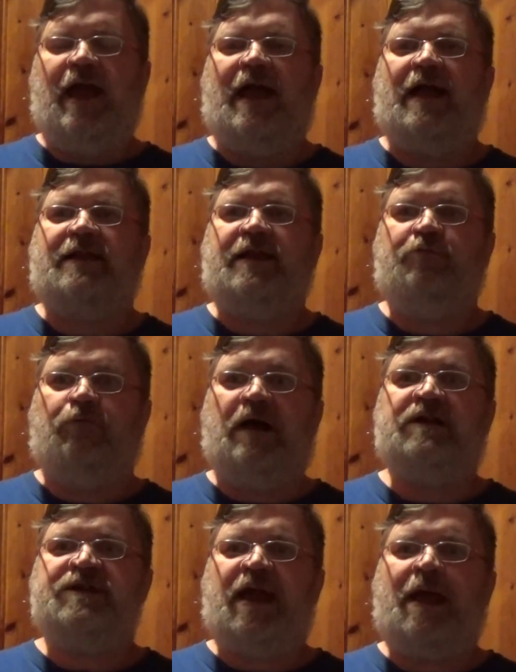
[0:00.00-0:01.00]
And he
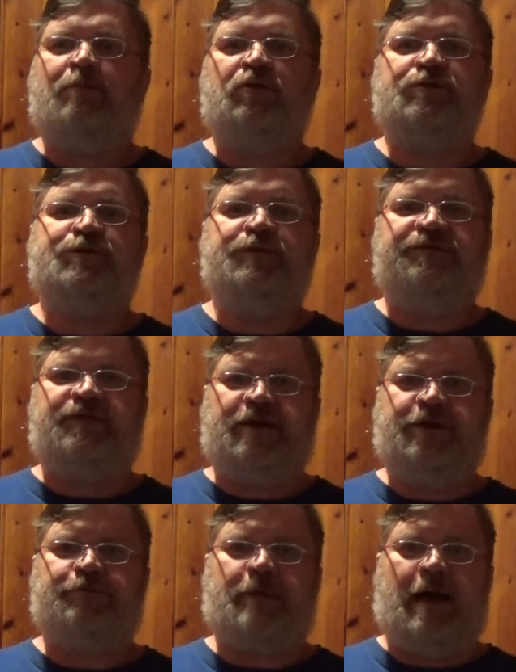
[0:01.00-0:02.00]
was able to
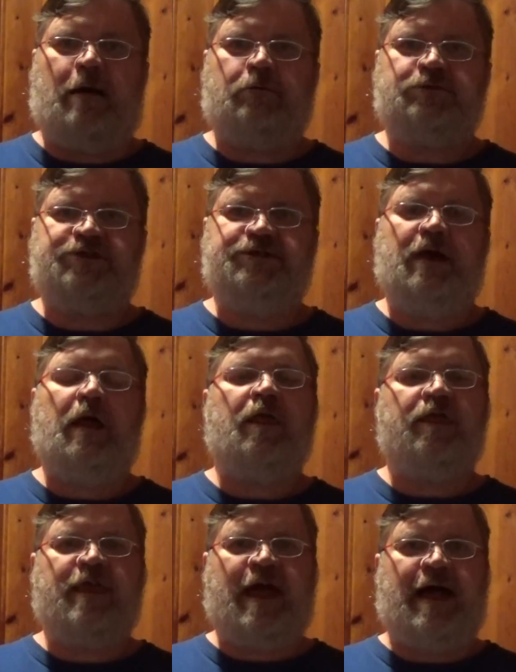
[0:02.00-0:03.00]
figure out
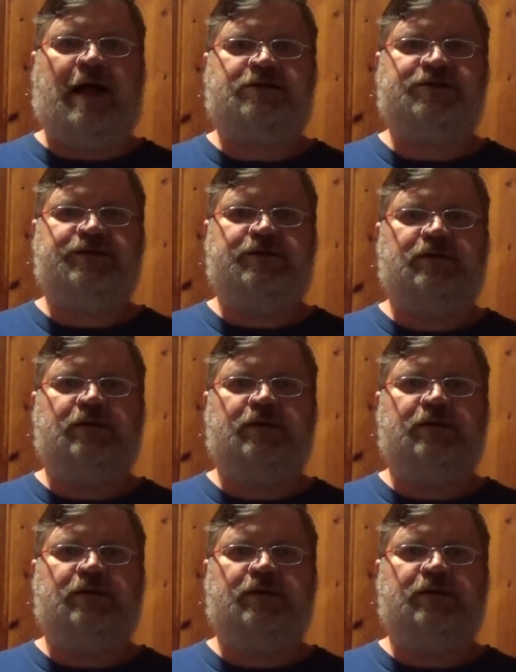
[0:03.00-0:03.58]
that